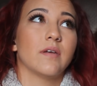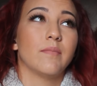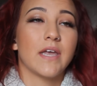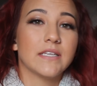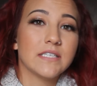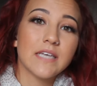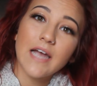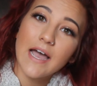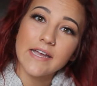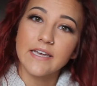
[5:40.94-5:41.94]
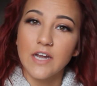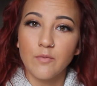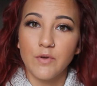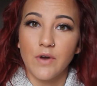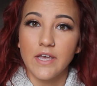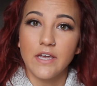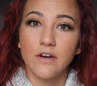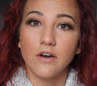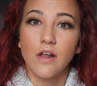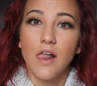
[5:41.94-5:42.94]
Mackenzie's like, hi, I can help you right
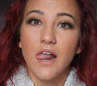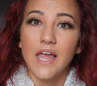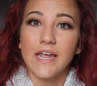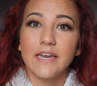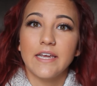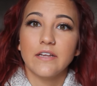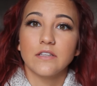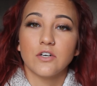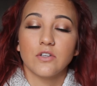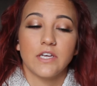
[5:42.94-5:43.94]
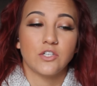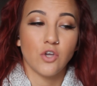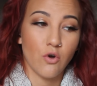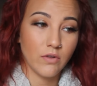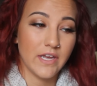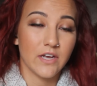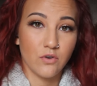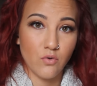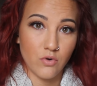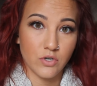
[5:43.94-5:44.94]
here. And he literally totally
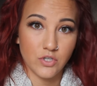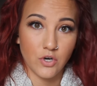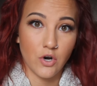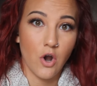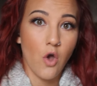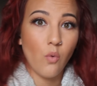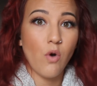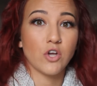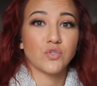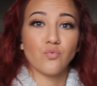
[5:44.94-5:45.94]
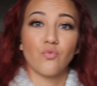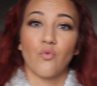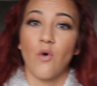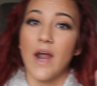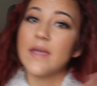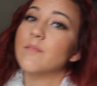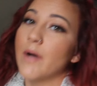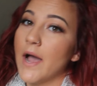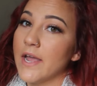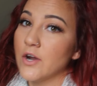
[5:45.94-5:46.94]
ignores her, walks right
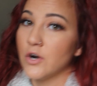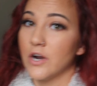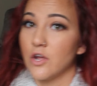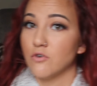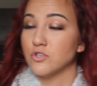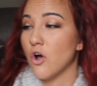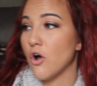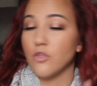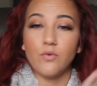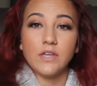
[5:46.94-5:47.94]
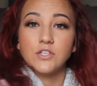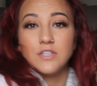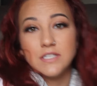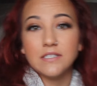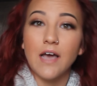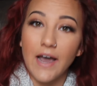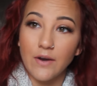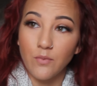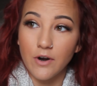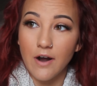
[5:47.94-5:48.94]
by her, and goes all the way to the
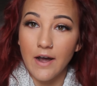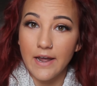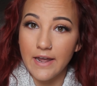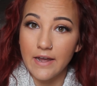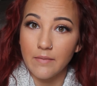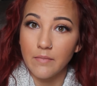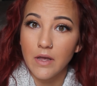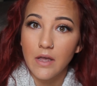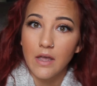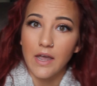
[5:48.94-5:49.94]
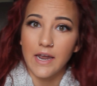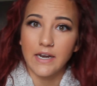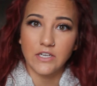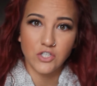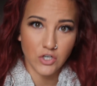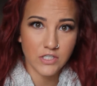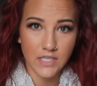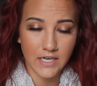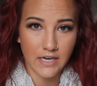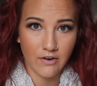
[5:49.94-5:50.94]
side where I am. And he starts
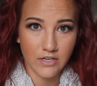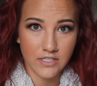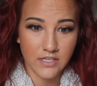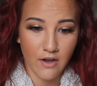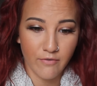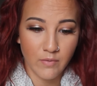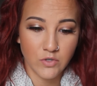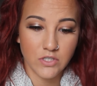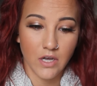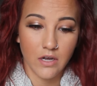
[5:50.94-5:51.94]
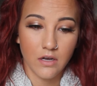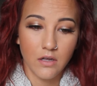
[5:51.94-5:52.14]
sitting down his stuff. And I'm just like,